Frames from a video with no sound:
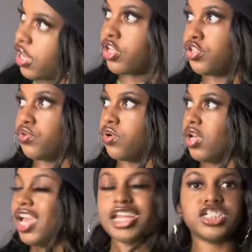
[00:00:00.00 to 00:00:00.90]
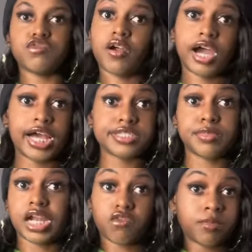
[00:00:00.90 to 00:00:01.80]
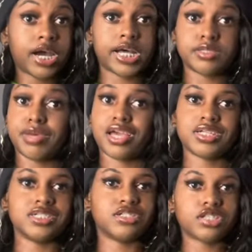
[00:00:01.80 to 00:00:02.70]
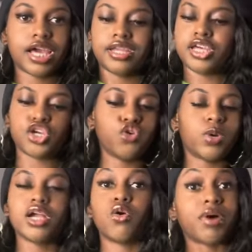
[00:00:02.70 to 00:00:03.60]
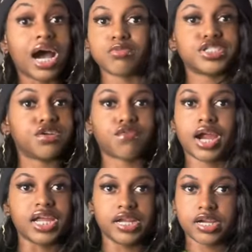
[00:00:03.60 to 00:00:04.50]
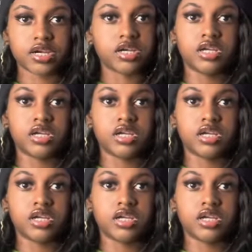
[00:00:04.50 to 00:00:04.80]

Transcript: fuck you. And then she rolled her eyes at me, and I rolled my eyes back, because you're just like, nigga, you ain't gonna pop shit right here.